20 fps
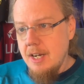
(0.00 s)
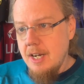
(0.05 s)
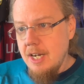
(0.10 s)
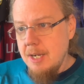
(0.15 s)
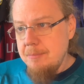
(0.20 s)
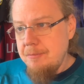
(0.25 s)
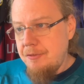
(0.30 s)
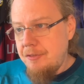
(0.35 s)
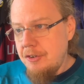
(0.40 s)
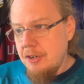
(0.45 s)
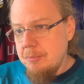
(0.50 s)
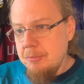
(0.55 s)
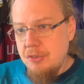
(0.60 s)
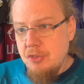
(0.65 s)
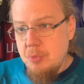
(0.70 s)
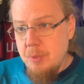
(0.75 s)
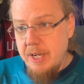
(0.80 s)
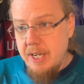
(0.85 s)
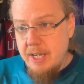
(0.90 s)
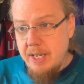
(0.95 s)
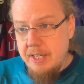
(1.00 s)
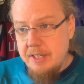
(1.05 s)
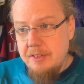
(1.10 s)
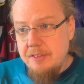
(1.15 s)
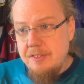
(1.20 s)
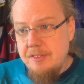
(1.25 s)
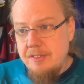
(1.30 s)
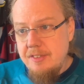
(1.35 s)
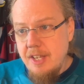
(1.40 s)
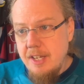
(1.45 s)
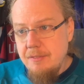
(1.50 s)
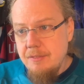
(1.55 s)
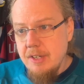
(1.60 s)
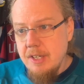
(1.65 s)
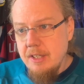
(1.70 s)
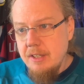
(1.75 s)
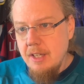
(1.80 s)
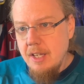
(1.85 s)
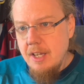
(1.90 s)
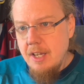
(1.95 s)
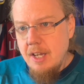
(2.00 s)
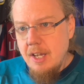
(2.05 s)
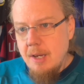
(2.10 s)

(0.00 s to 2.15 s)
up from 27.